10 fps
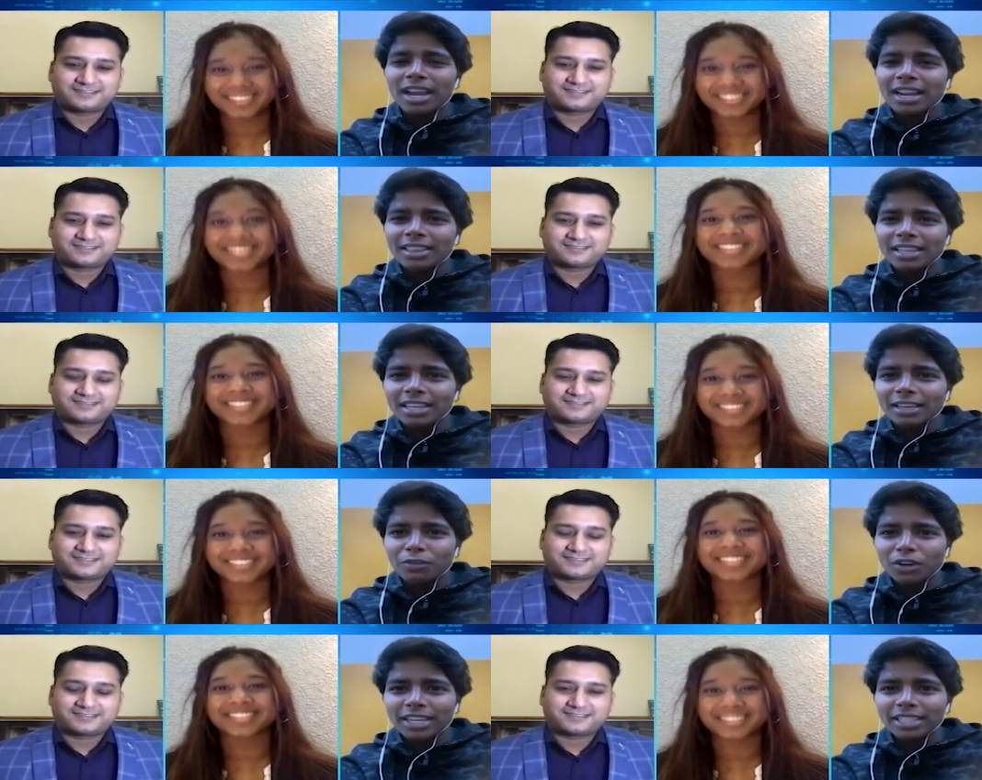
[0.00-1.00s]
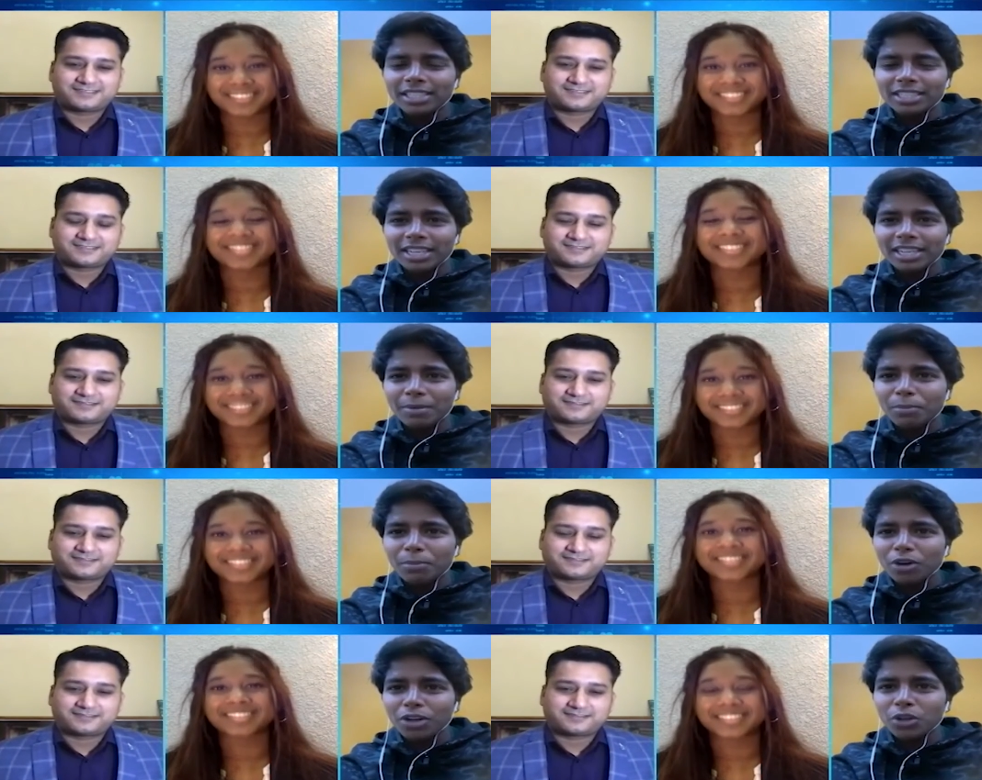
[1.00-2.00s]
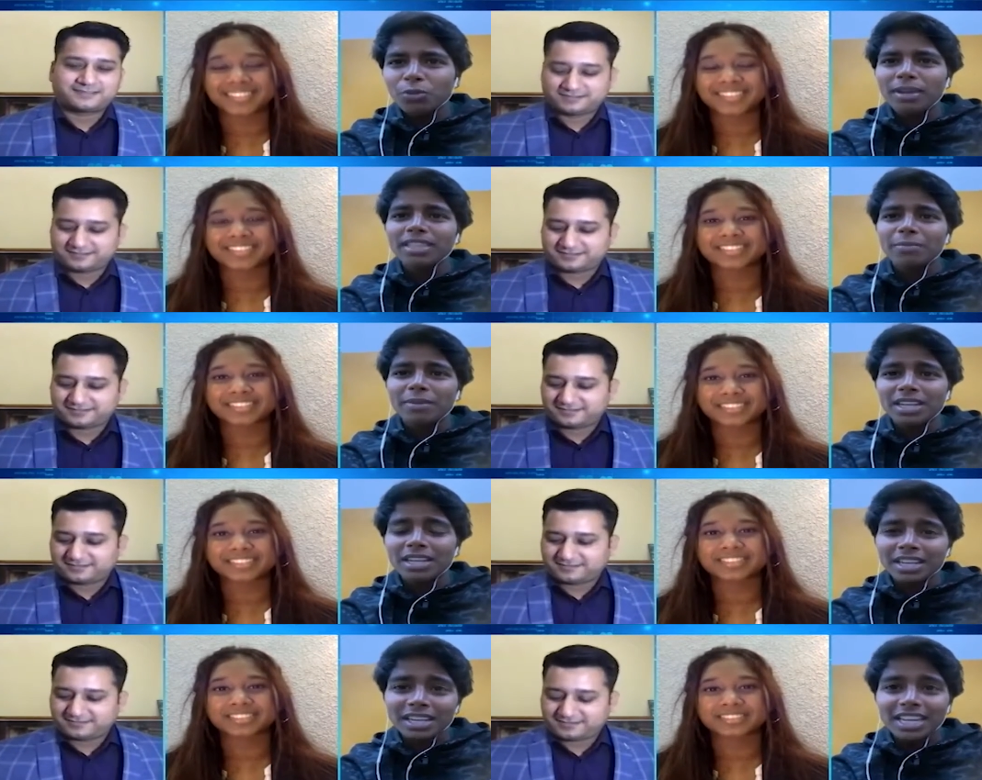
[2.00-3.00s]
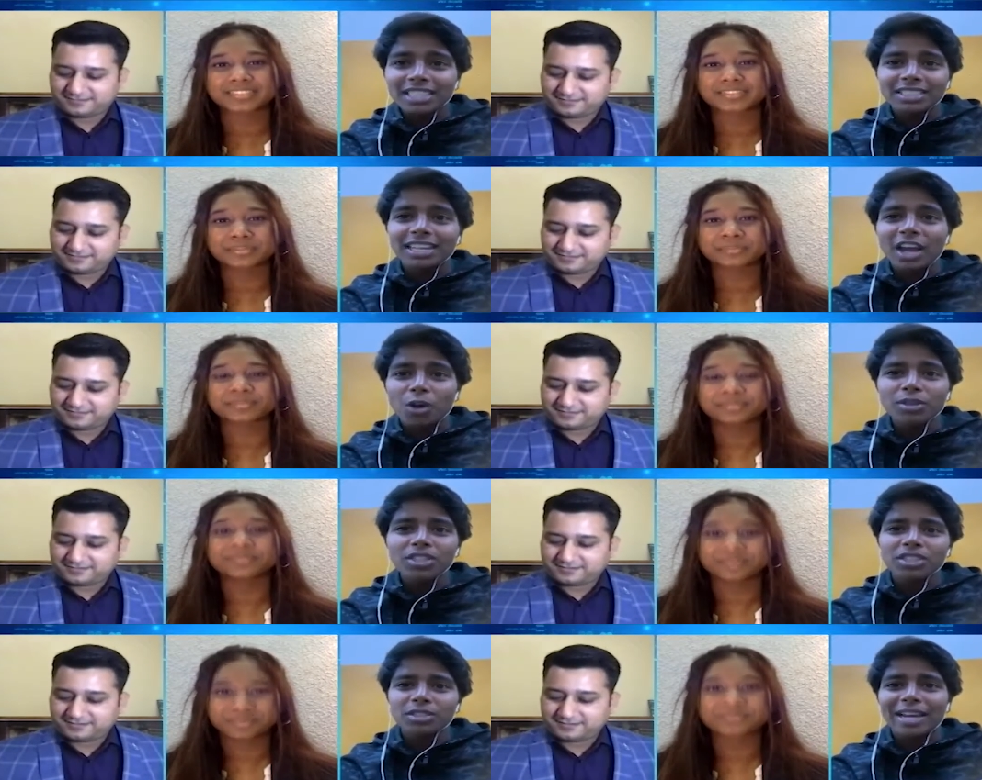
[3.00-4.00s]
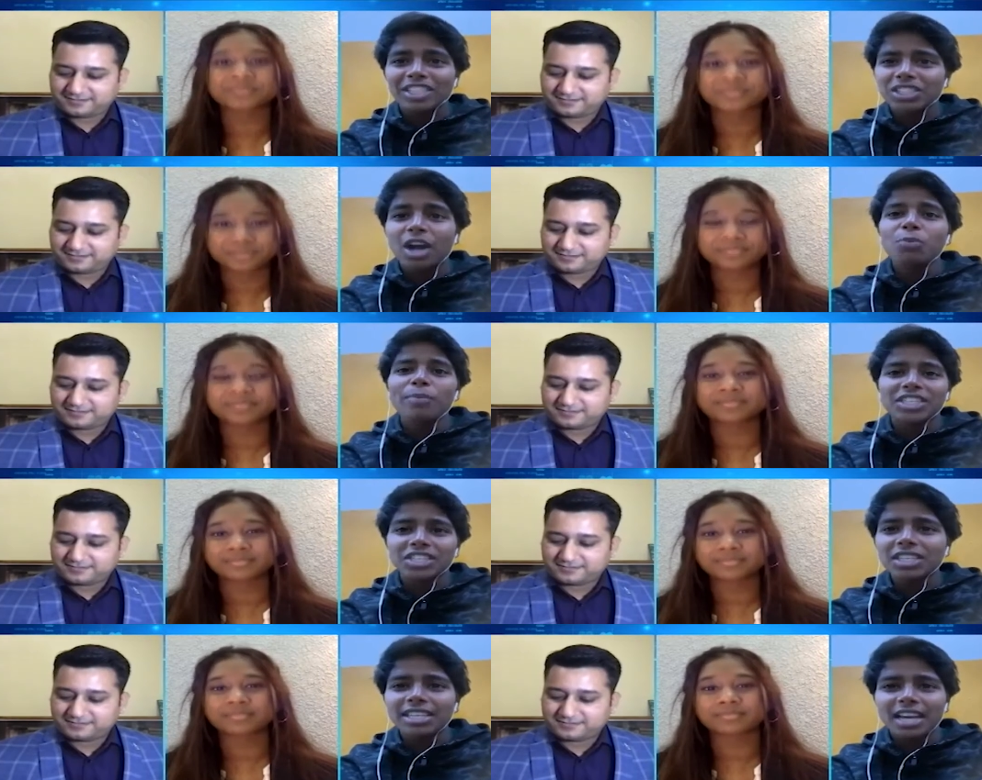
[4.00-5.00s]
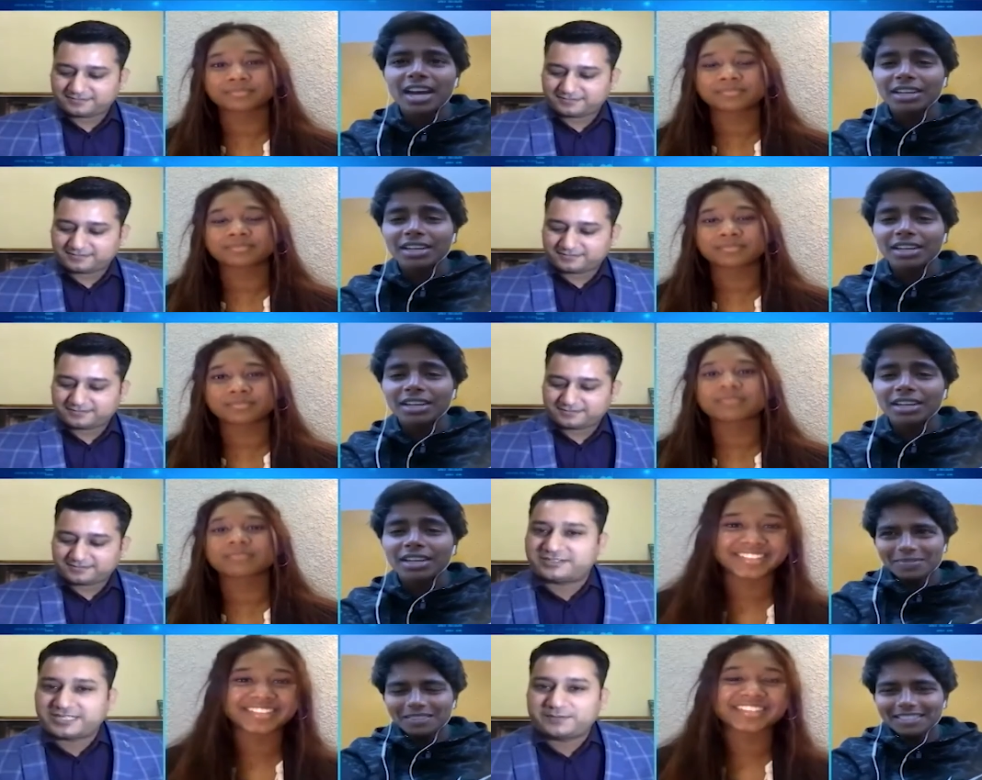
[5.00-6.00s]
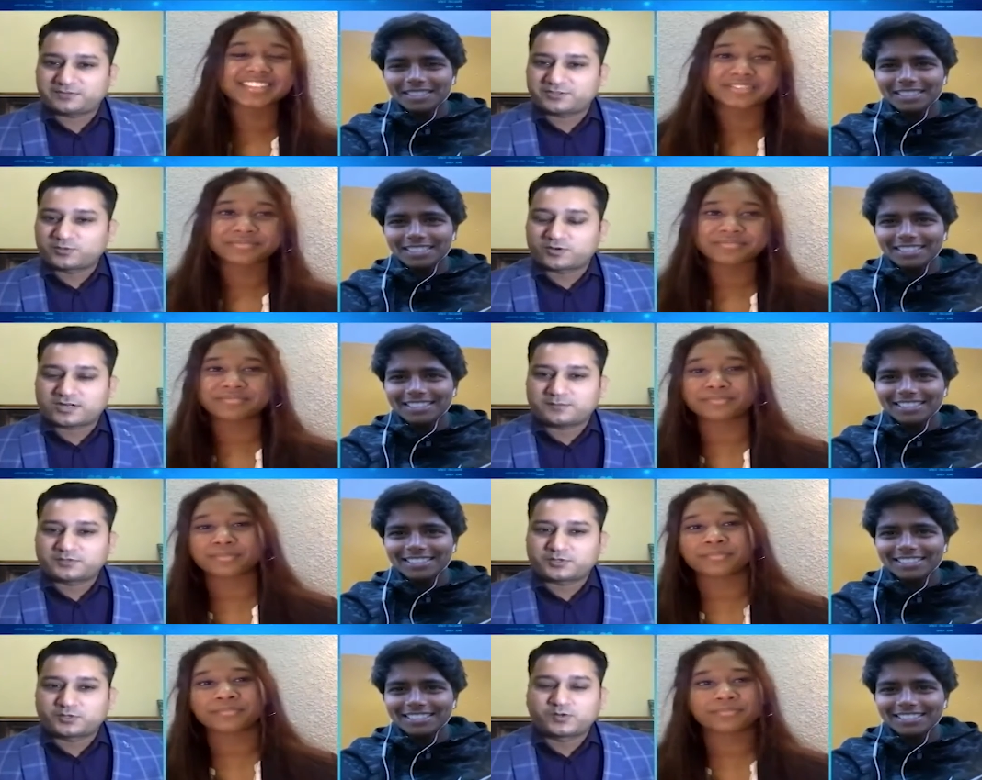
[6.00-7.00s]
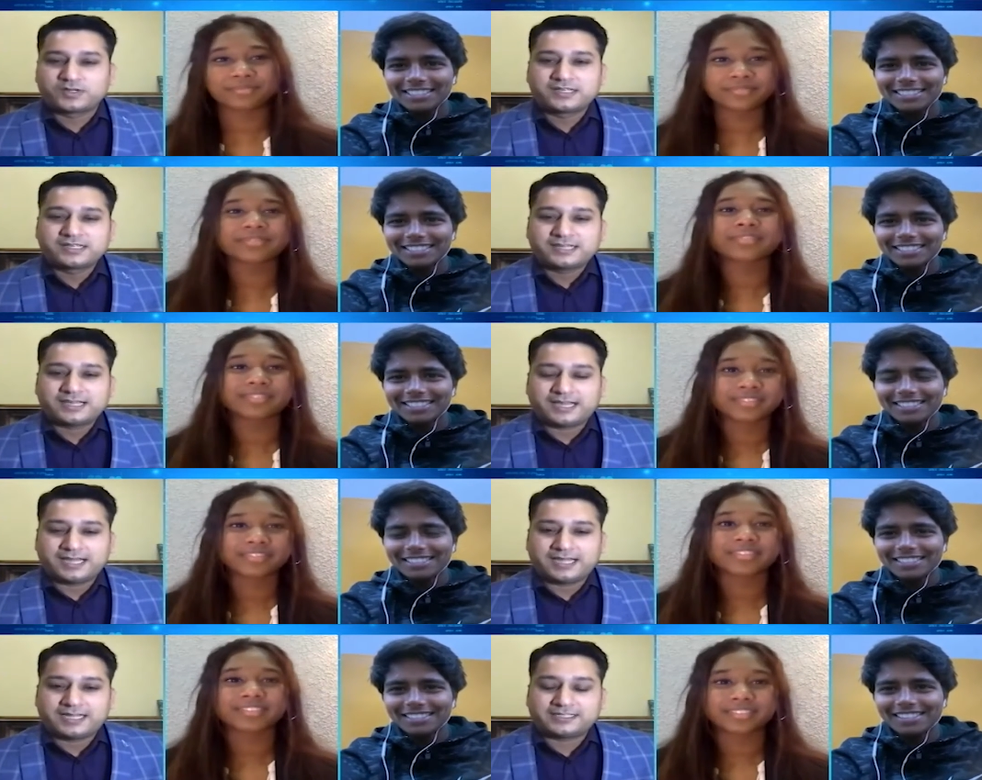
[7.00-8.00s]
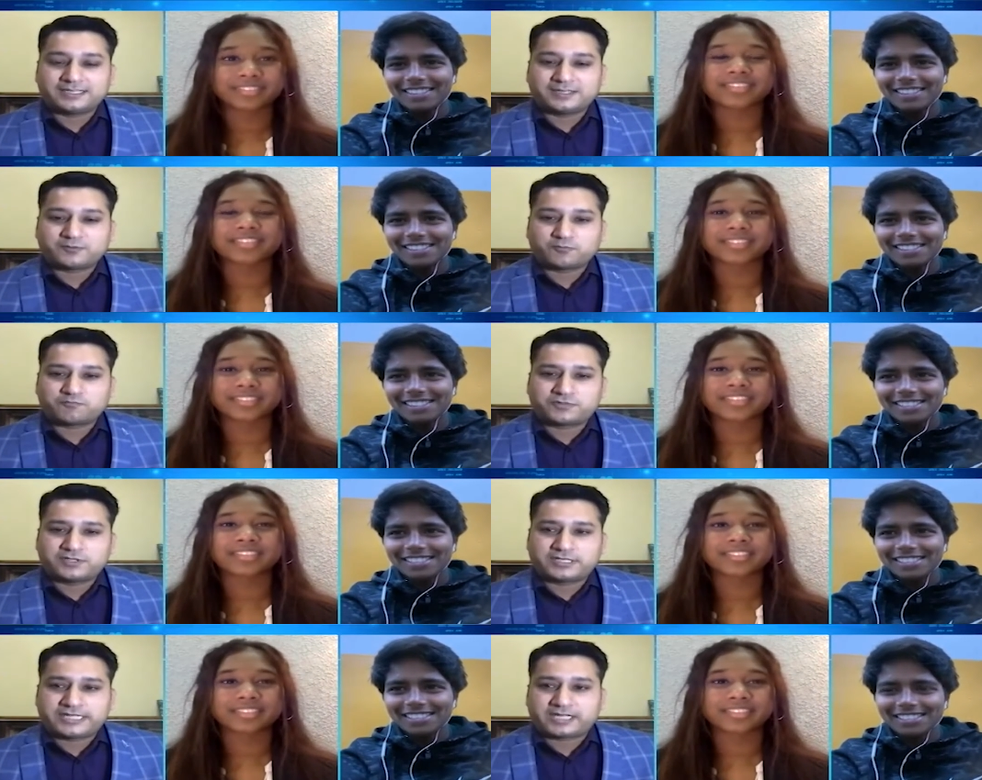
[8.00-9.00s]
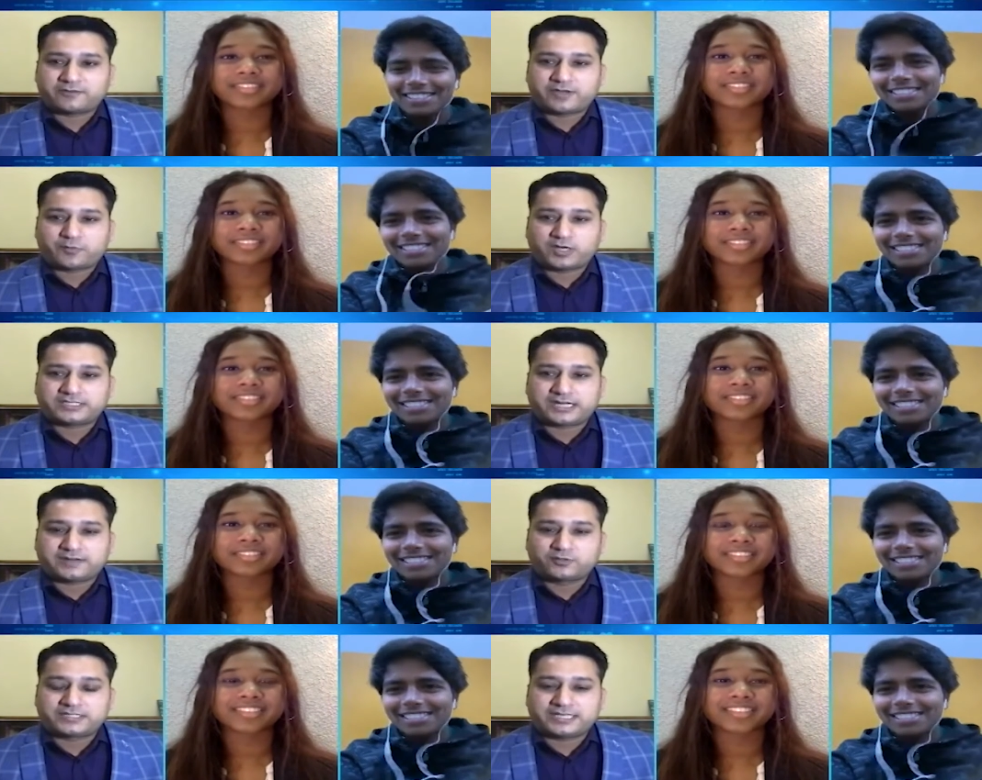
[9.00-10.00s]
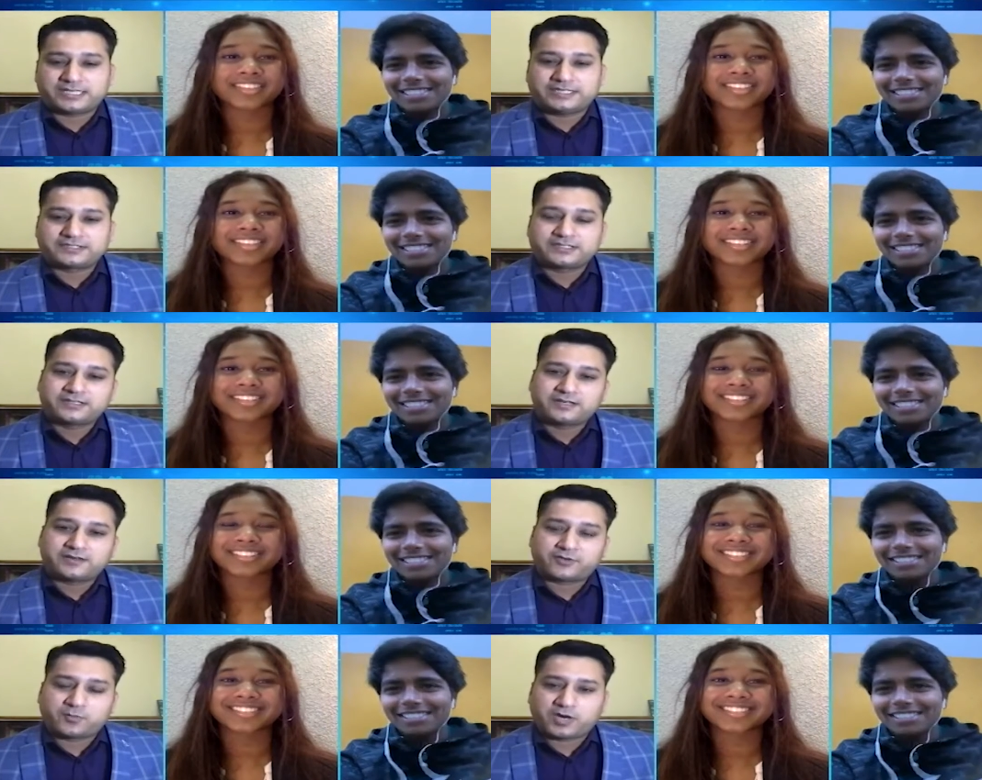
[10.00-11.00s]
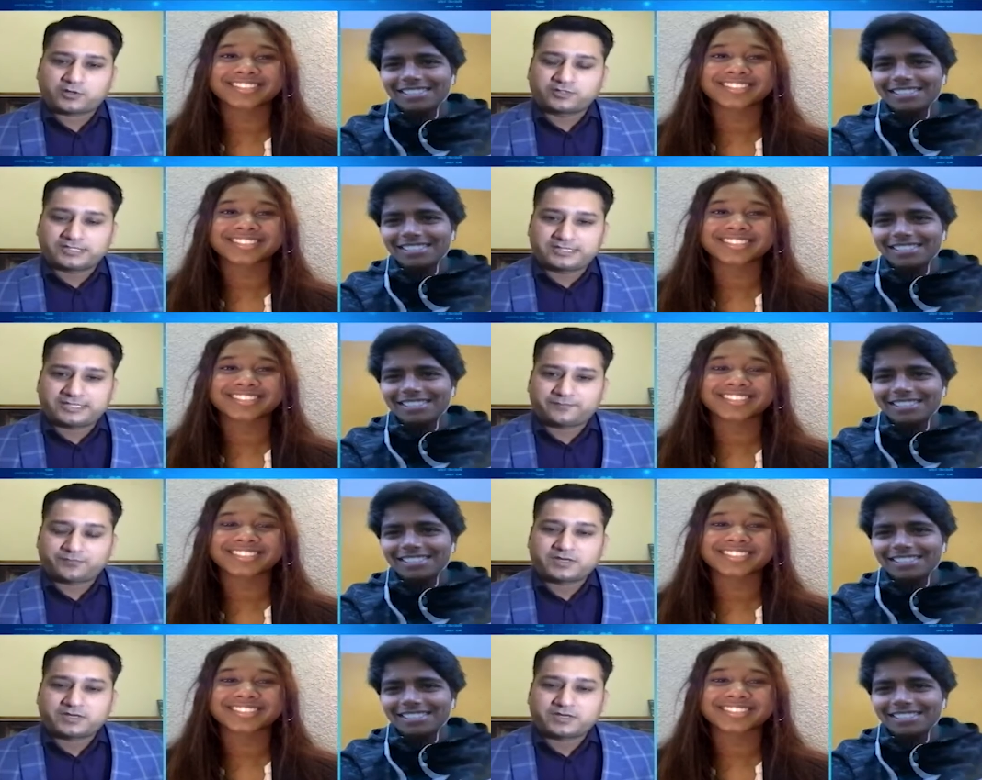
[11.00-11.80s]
Speaker 1: and i think for kids it's really important to make their parent realize that how much passion how passionate they are
Speaker 2: dreams do come true and uh, the takeaway points i would say is from arundhati